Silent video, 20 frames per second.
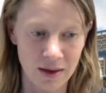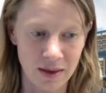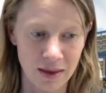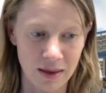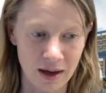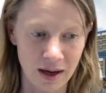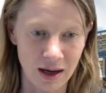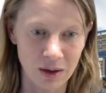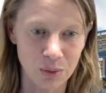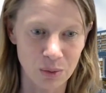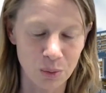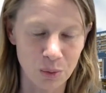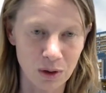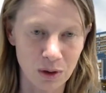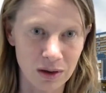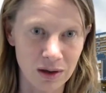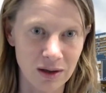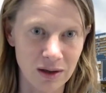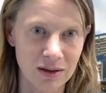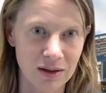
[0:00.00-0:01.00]
that we
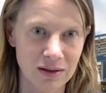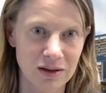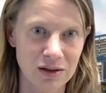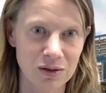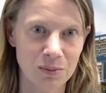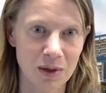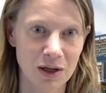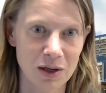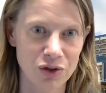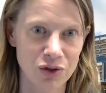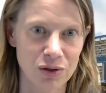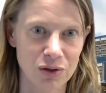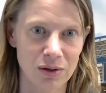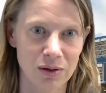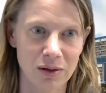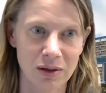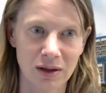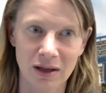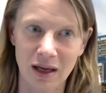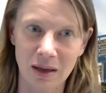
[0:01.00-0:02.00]
think that this
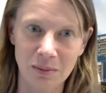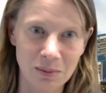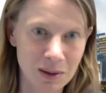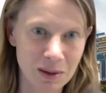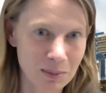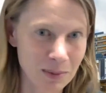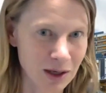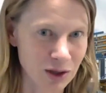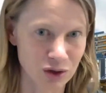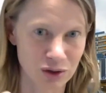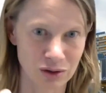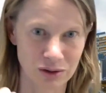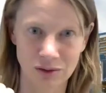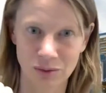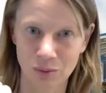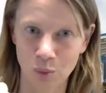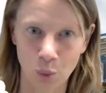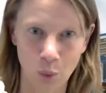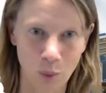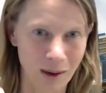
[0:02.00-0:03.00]
measure can be measured
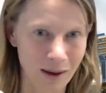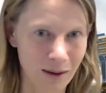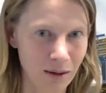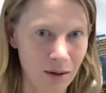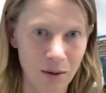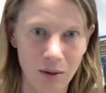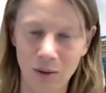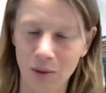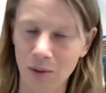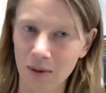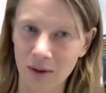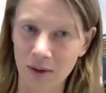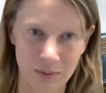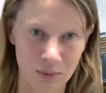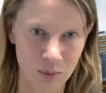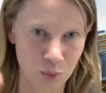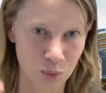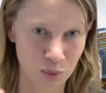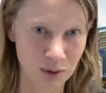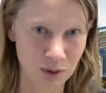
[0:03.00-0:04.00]
well,
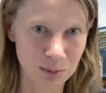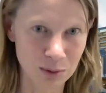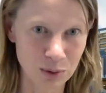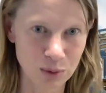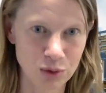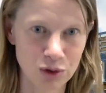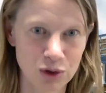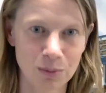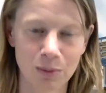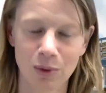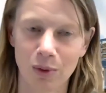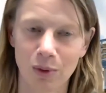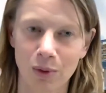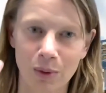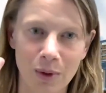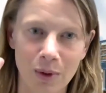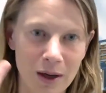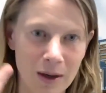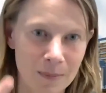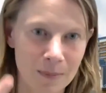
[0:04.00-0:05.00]

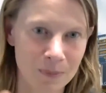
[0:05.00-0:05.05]
reproducible,